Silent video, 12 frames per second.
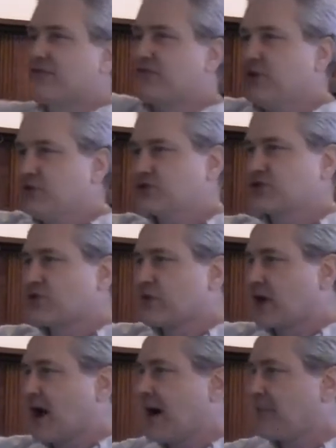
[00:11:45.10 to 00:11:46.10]
future
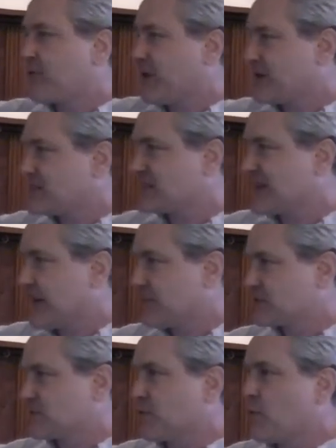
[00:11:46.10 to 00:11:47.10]
the copyright
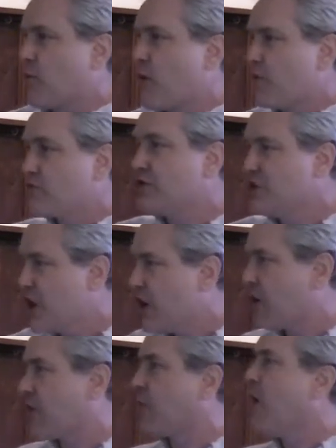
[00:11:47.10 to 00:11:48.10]
establishment won't
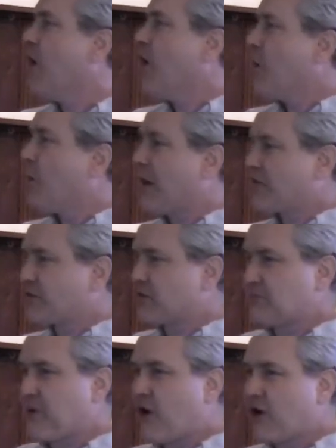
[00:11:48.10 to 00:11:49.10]
know whether
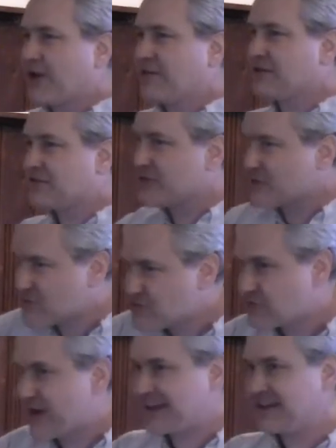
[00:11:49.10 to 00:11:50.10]
the party that they're
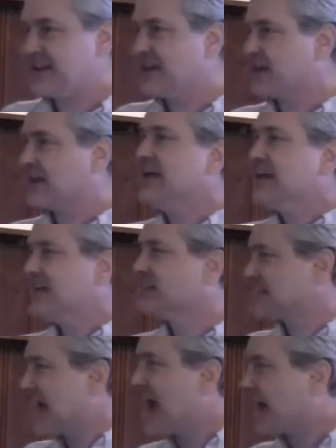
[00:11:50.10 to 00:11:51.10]
threatening
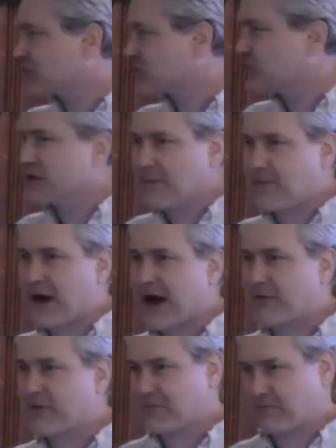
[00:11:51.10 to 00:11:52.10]
is actually a
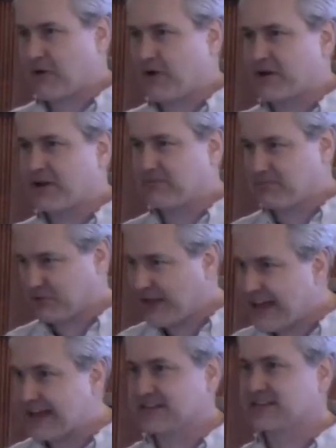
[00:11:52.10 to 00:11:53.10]
pirate party
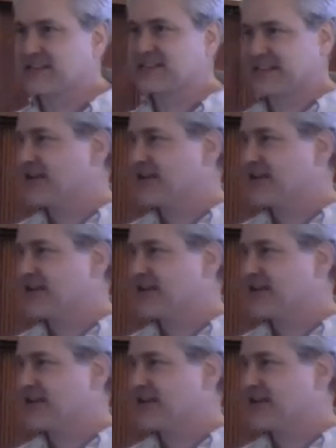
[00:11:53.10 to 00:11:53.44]
plant, is,